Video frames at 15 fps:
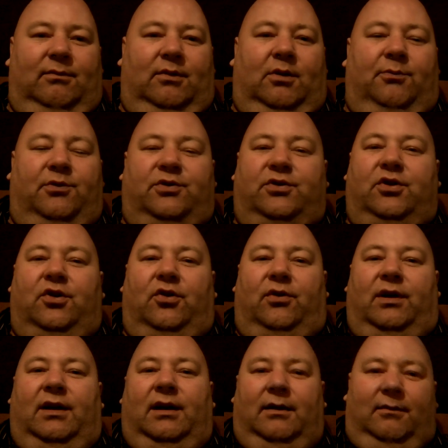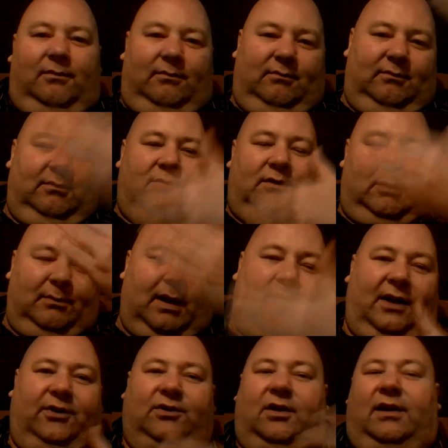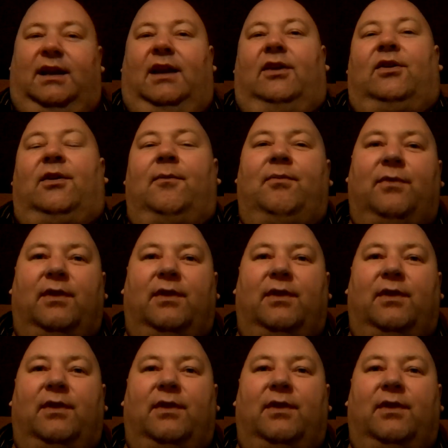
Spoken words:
obscuring a mask, I guess,